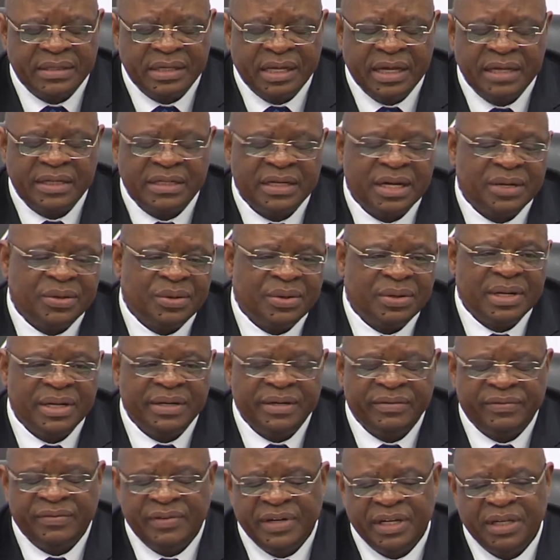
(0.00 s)
Later on,
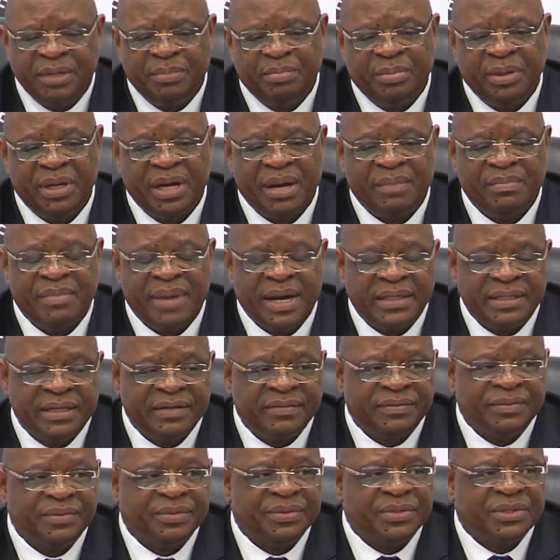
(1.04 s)
if need be, I might
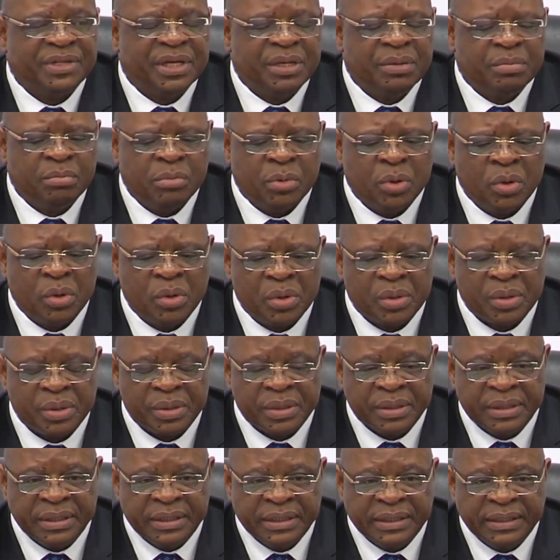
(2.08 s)
have to say more.
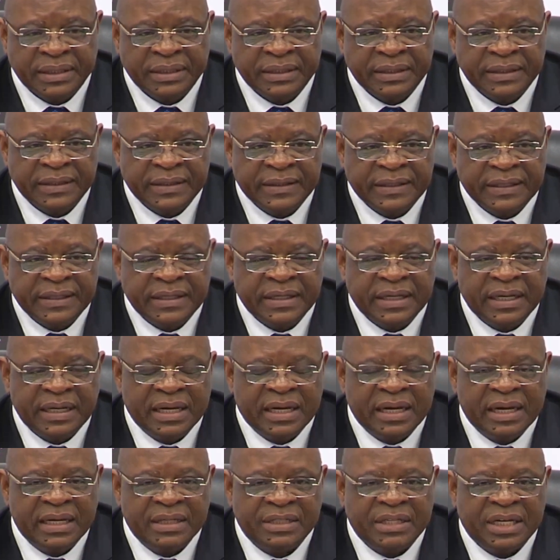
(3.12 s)

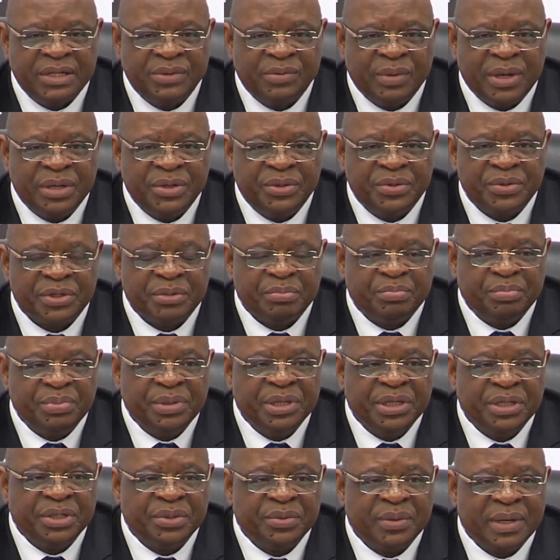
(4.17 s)
I just want to
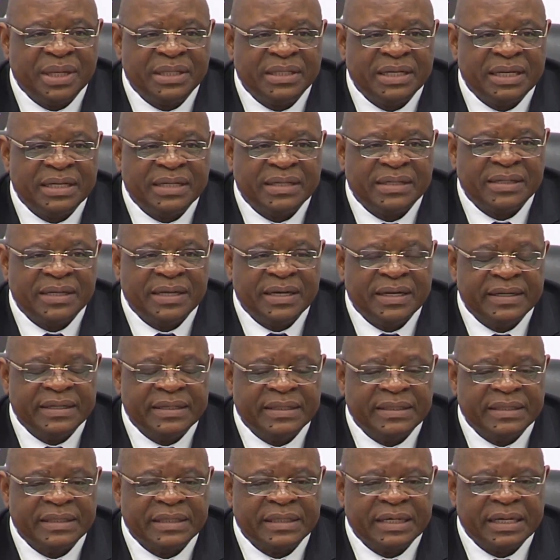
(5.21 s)
repeat what I said,
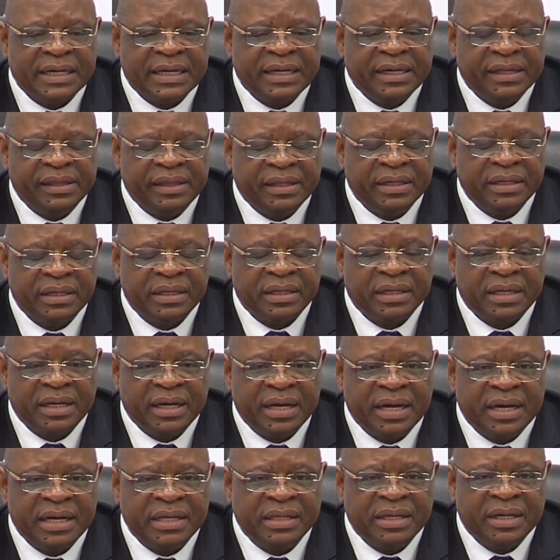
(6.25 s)
I think,
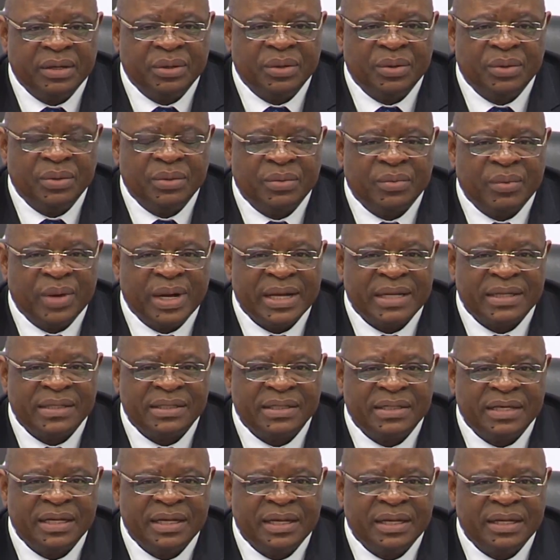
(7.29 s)
either on
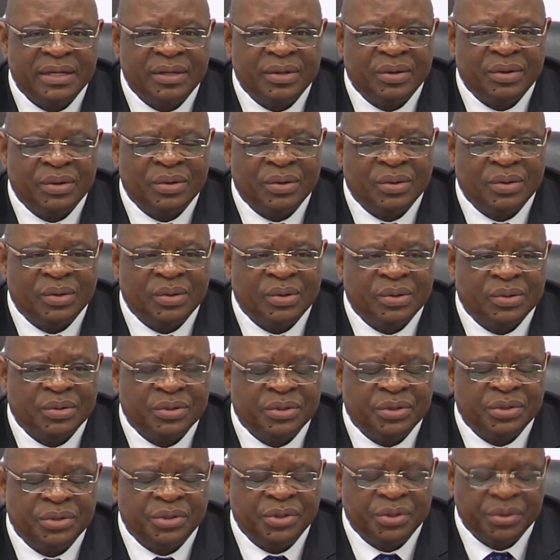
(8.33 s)
Wednesday or on
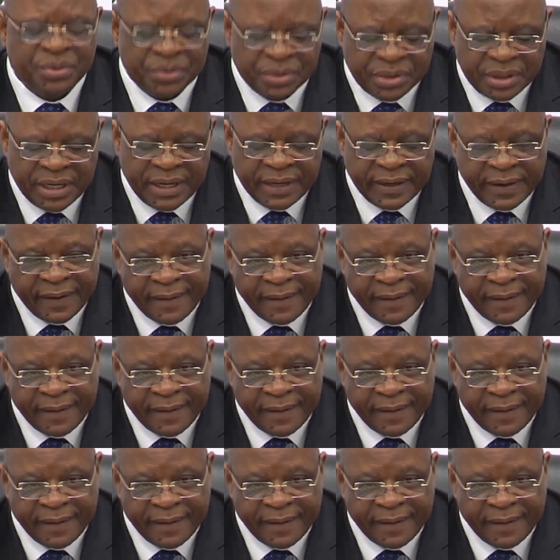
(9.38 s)
Tuesday.